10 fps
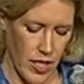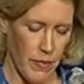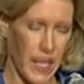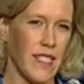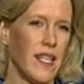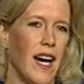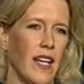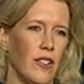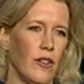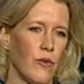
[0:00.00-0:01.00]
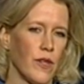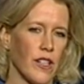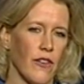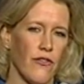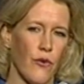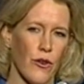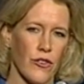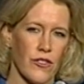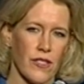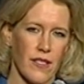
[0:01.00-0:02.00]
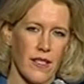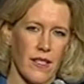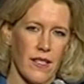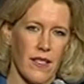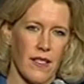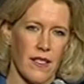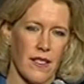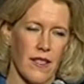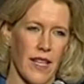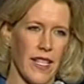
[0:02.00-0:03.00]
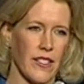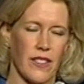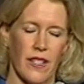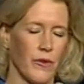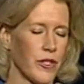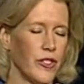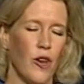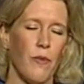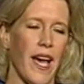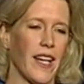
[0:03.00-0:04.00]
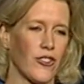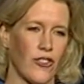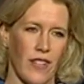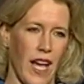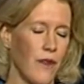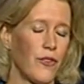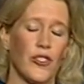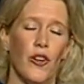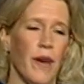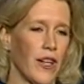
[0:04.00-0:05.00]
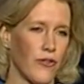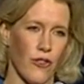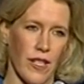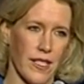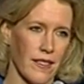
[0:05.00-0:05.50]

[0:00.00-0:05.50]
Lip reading: My denial was a force it was no match. I was no match for it.